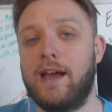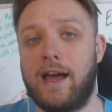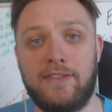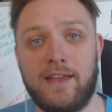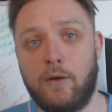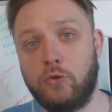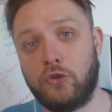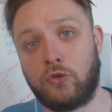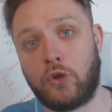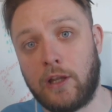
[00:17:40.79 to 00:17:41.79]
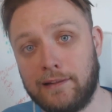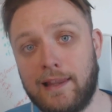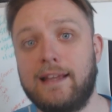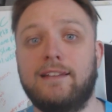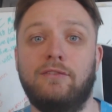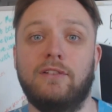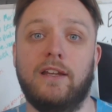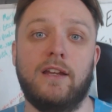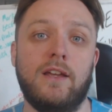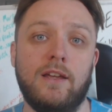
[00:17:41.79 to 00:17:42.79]
and that would just
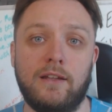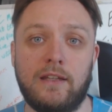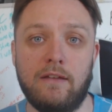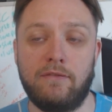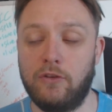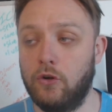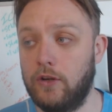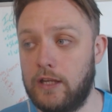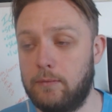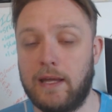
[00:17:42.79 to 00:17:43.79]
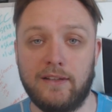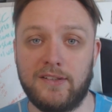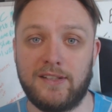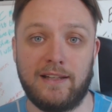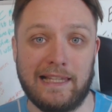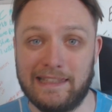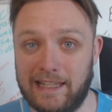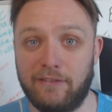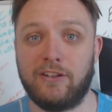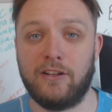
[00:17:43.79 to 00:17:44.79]
collectively give your eBay listing a
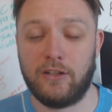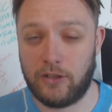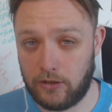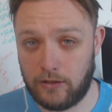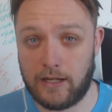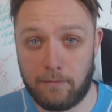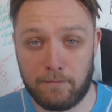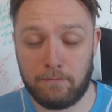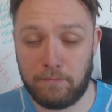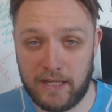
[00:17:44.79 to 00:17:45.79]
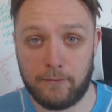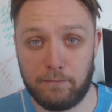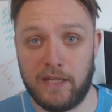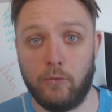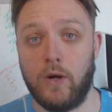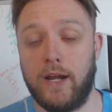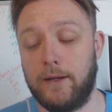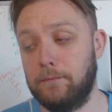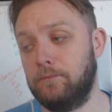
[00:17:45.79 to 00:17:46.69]
lift in a big, big way.